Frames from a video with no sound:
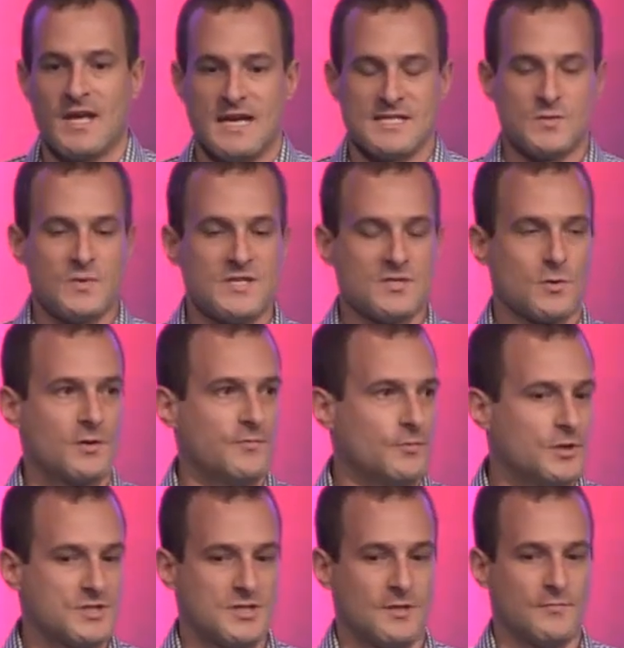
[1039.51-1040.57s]
as we sort of
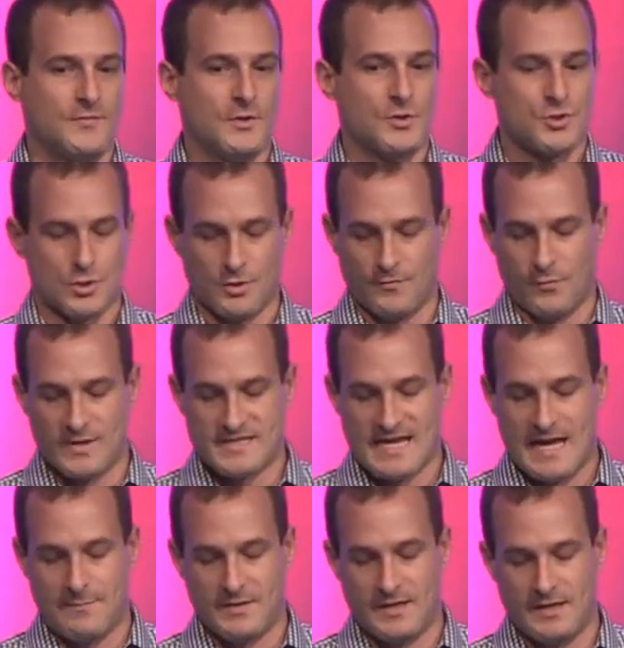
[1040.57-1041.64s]
look to the future of what's
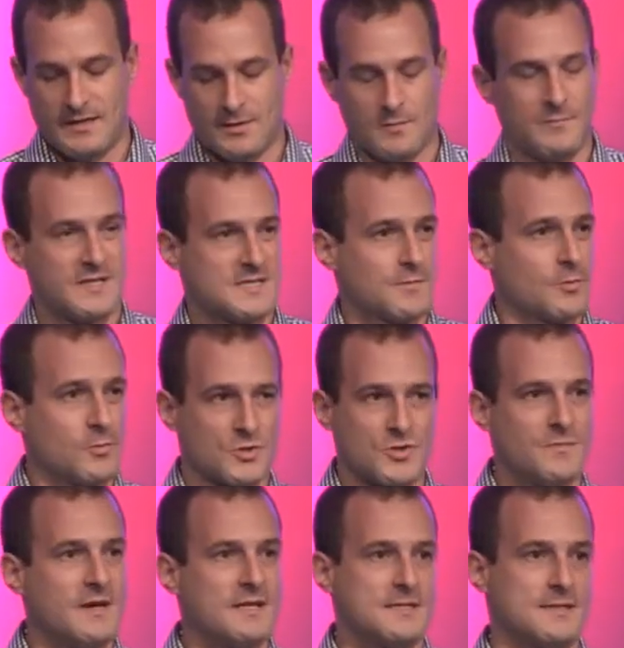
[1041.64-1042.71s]
happening here in Pittsburgh, we're
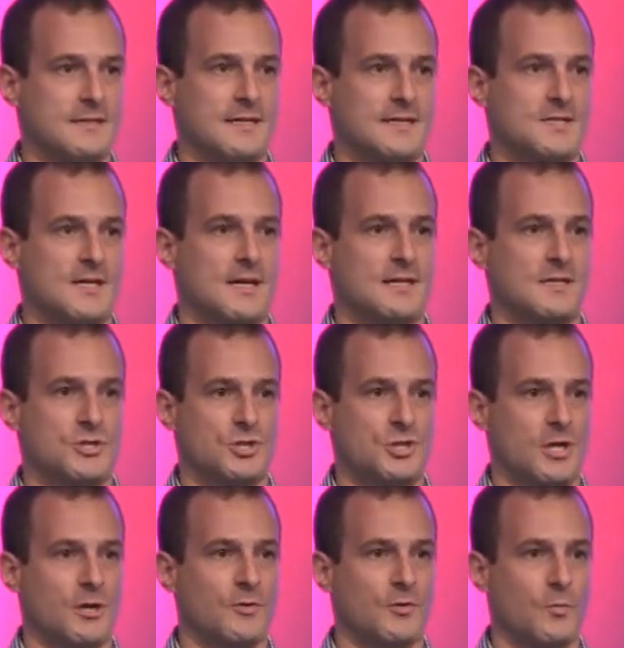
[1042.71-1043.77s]
tremendously excited to
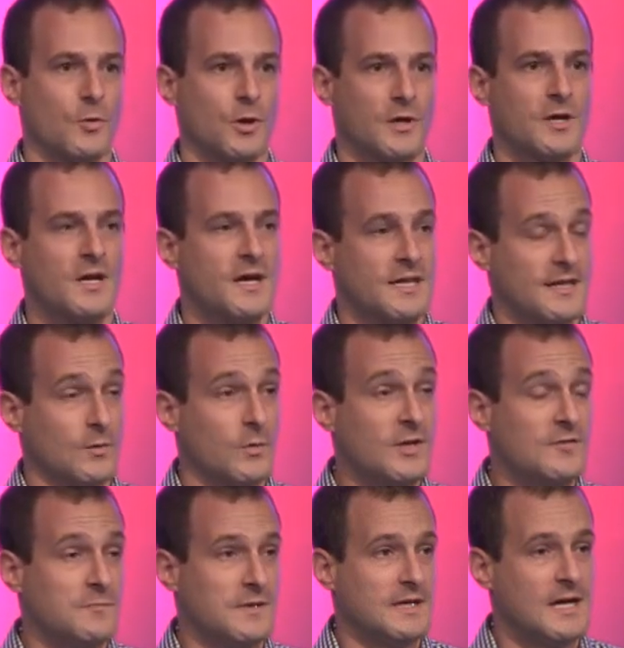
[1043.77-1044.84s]
share the work that
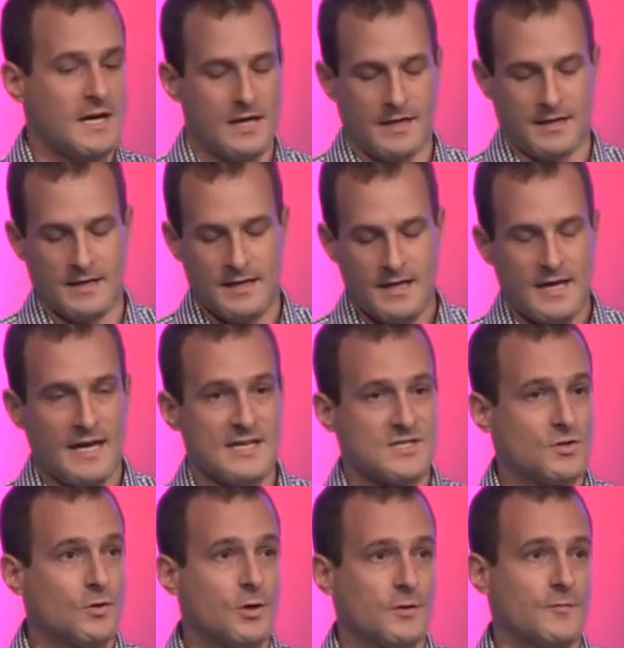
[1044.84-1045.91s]
we've begun and
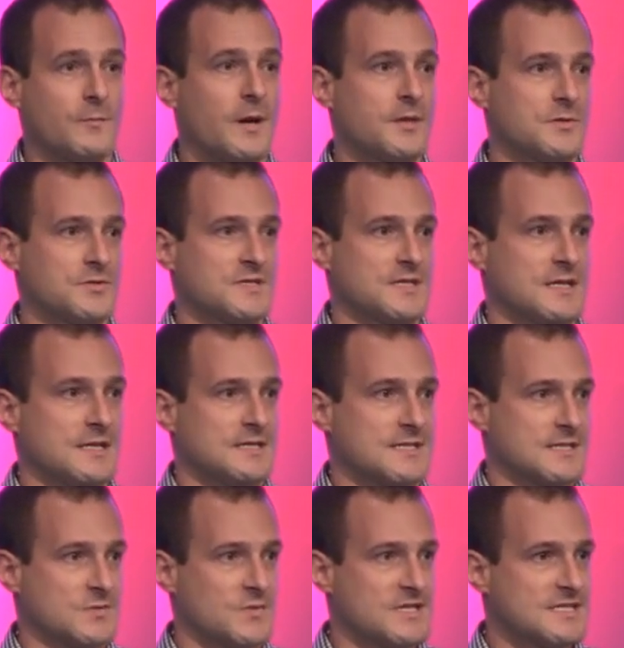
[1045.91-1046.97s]
to learn from other cities
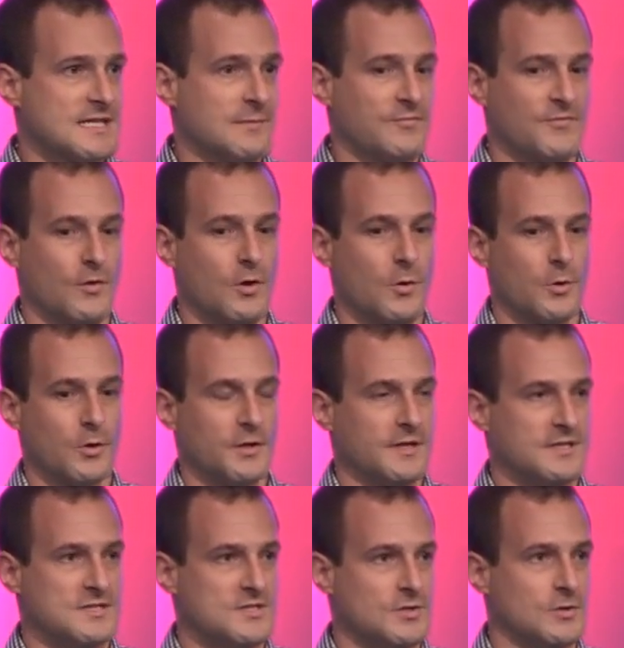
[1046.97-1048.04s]
as we step forward
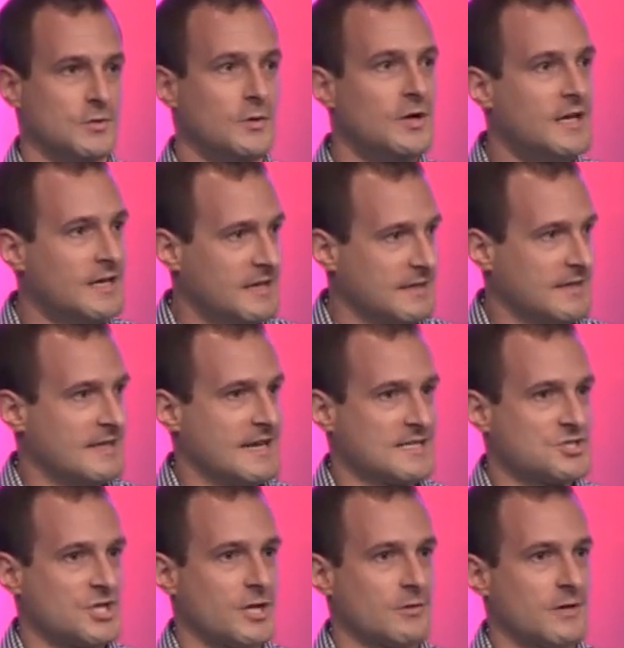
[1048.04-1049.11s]
into the
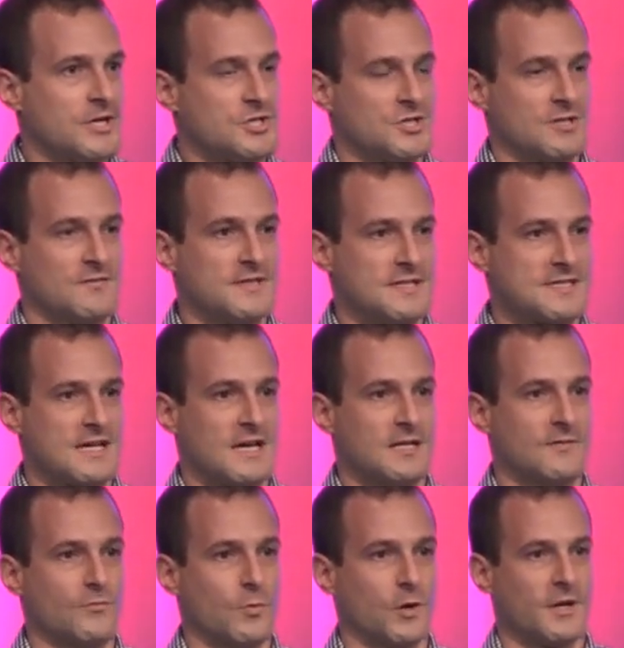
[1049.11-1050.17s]
next generation of this kind
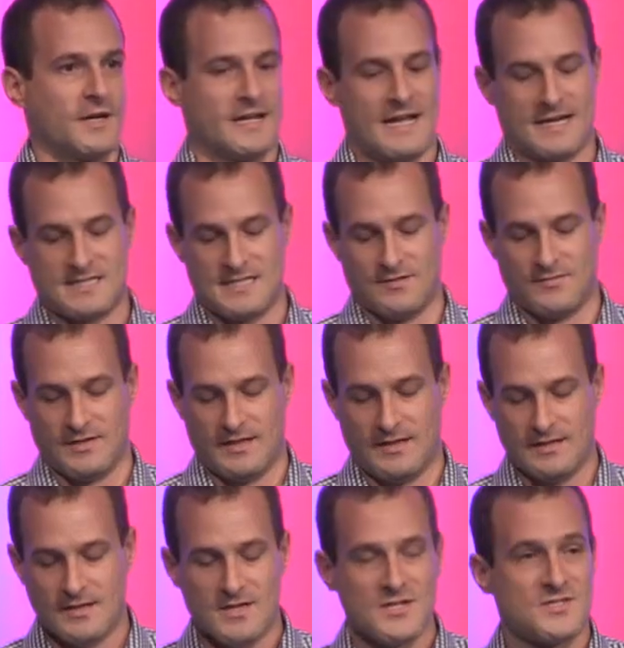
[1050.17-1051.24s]
of work and activity.
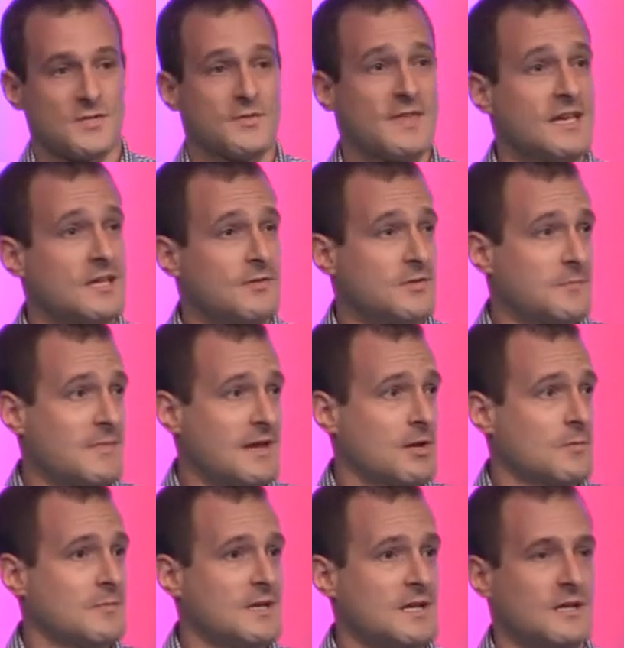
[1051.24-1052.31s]
So thank you to
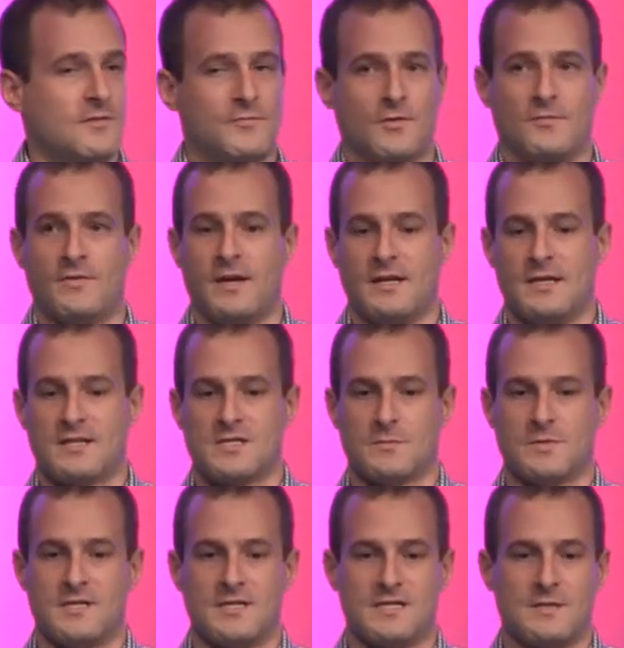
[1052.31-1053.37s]
Maker Media for inviting us to
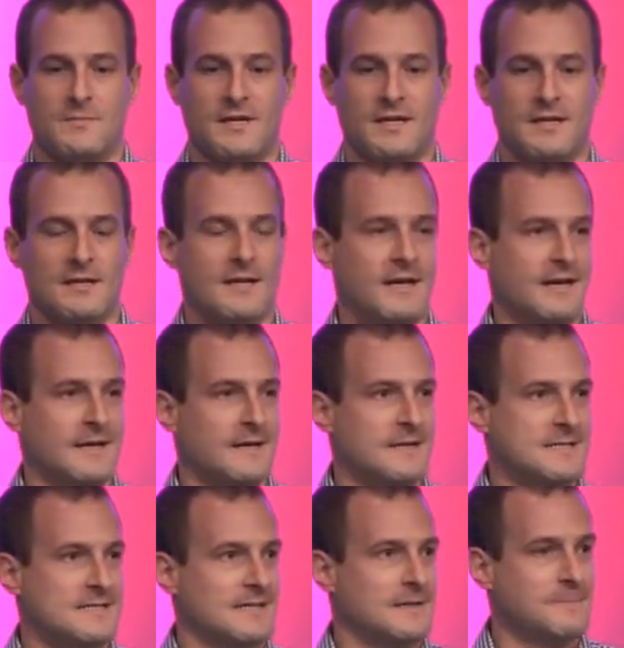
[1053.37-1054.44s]
participate,
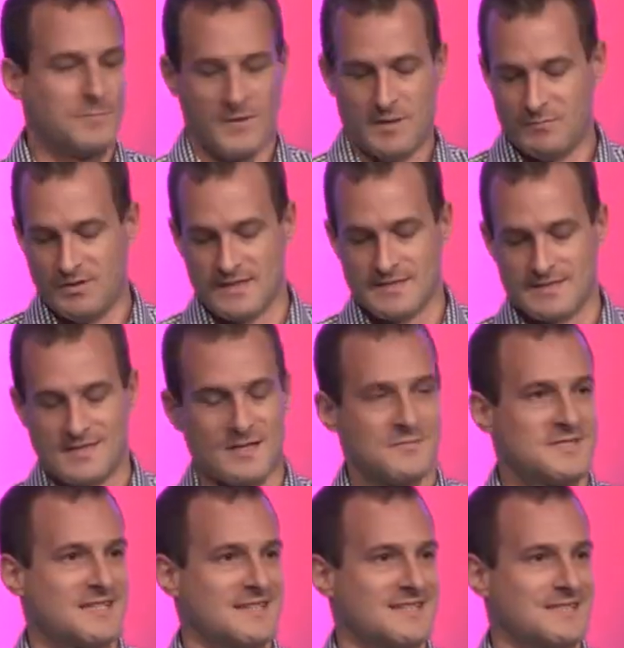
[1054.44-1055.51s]
and uh, please come
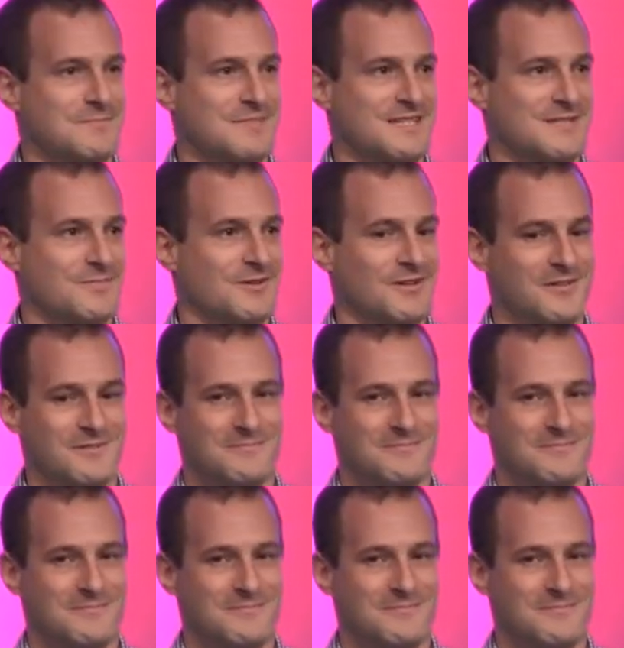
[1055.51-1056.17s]
see us in Pittsburgh.